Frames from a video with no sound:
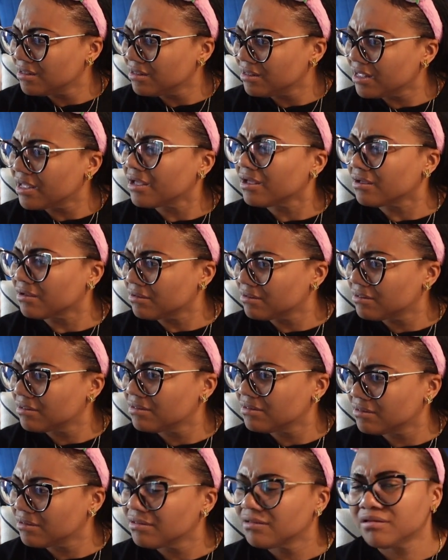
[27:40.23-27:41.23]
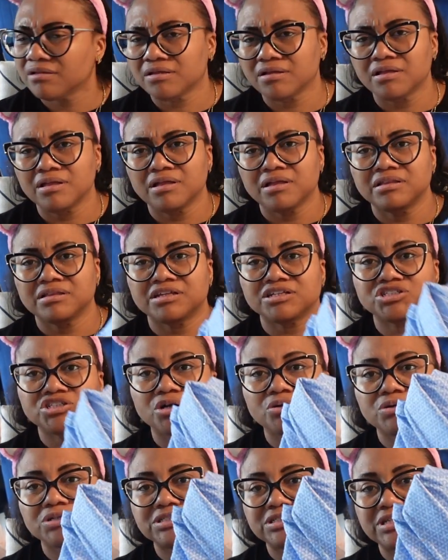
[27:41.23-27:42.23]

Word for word: Yeah, this shirt was